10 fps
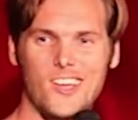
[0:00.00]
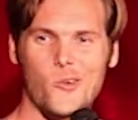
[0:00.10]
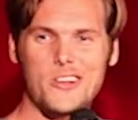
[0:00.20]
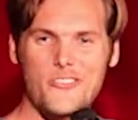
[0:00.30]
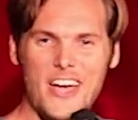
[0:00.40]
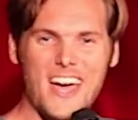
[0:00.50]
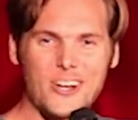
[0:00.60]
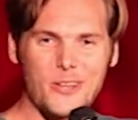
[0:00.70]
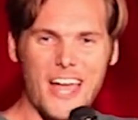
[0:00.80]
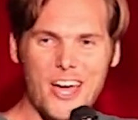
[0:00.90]
What if I
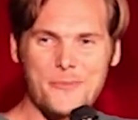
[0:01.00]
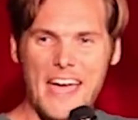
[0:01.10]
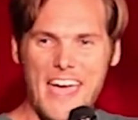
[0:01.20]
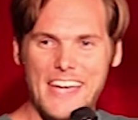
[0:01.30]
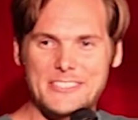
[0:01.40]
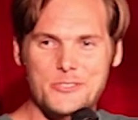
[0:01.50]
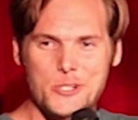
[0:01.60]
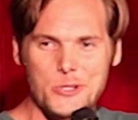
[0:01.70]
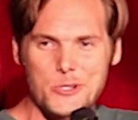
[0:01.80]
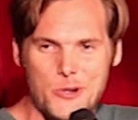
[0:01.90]
got to rely on my active
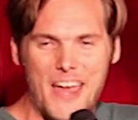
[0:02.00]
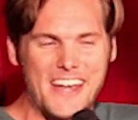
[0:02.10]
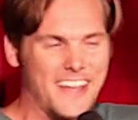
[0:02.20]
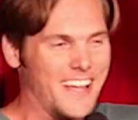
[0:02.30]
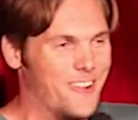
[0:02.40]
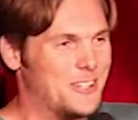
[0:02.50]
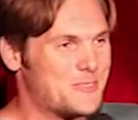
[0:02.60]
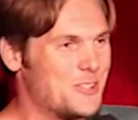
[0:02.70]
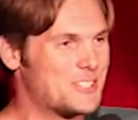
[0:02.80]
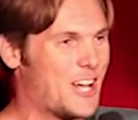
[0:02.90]
shooter training? How am I
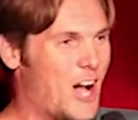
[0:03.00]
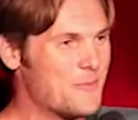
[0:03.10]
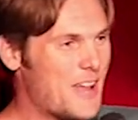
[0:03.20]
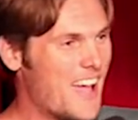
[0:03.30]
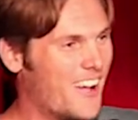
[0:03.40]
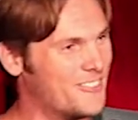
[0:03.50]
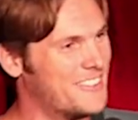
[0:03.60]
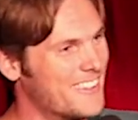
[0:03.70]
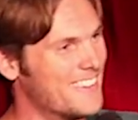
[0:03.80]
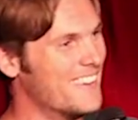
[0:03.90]
supposed to calm down?
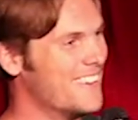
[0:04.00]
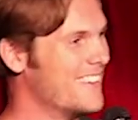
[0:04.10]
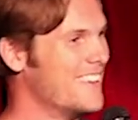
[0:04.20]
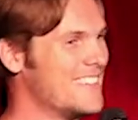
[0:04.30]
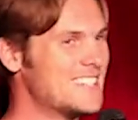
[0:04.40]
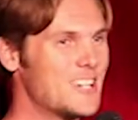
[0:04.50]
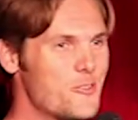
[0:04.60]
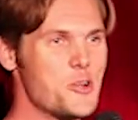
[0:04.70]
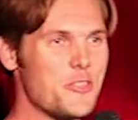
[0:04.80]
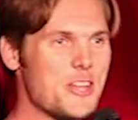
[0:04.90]
That's like
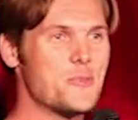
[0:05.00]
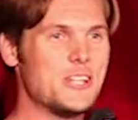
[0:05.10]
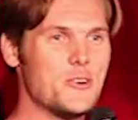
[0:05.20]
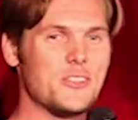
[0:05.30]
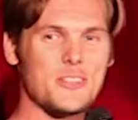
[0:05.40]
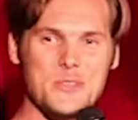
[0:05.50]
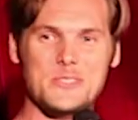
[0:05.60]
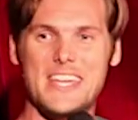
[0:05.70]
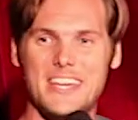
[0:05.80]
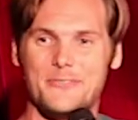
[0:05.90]
a real thing we do at the
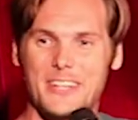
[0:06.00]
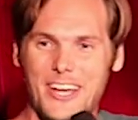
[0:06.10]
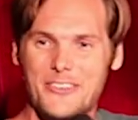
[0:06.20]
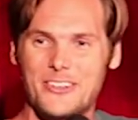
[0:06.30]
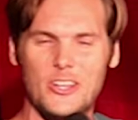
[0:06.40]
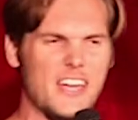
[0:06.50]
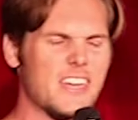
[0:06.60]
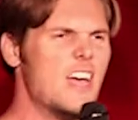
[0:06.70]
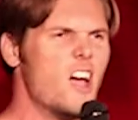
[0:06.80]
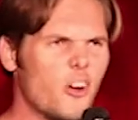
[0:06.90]
museum. You know, they're
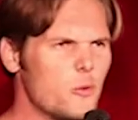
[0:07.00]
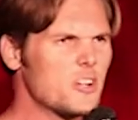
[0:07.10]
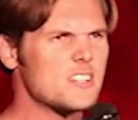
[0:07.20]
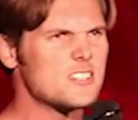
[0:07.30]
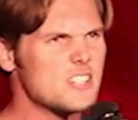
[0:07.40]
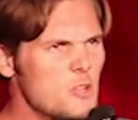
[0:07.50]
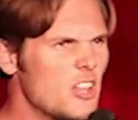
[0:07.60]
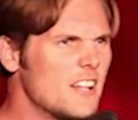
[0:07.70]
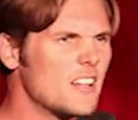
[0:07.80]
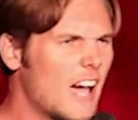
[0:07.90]
like, all right, we're going to
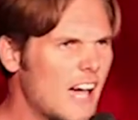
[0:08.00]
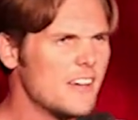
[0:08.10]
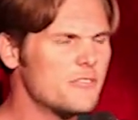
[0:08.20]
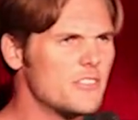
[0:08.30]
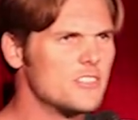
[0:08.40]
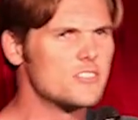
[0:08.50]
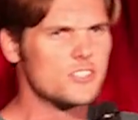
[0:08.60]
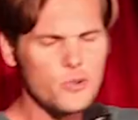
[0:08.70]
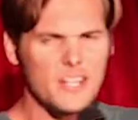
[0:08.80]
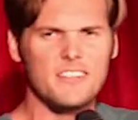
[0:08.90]
simulate a live
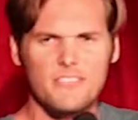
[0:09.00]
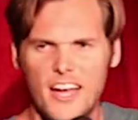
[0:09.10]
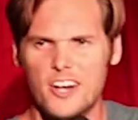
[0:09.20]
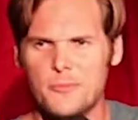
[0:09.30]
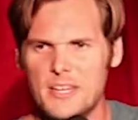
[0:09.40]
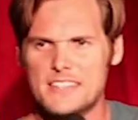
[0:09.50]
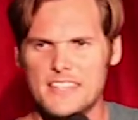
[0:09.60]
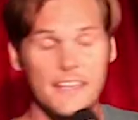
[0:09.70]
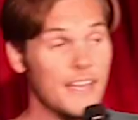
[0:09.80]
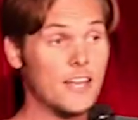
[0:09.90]
shooting
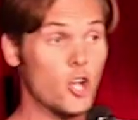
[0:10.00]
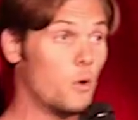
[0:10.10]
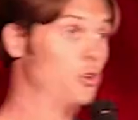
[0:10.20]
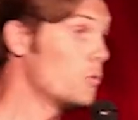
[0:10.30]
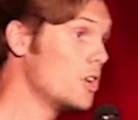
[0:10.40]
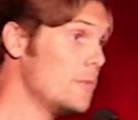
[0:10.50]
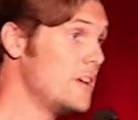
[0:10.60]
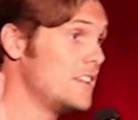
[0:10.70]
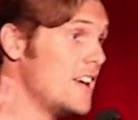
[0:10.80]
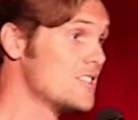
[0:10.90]
environment, and no one will really
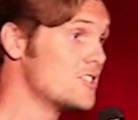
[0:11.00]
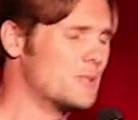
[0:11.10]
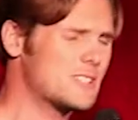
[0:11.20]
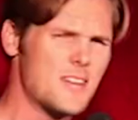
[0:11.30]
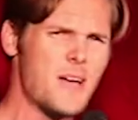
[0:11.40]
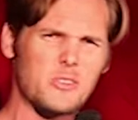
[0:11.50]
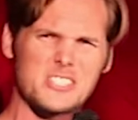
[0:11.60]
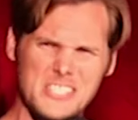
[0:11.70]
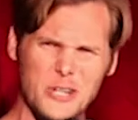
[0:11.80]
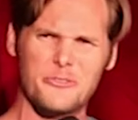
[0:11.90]
be in danger, but somehow
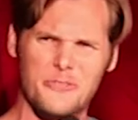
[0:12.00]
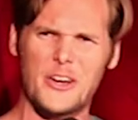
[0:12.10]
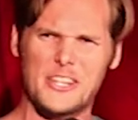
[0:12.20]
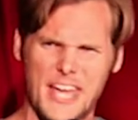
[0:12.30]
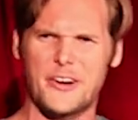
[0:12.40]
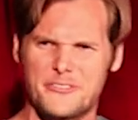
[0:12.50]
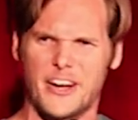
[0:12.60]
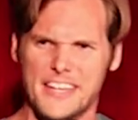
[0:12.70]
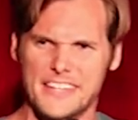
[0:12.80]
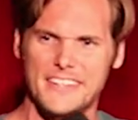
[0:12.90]
it's still very
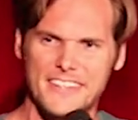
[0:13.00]
terrifying.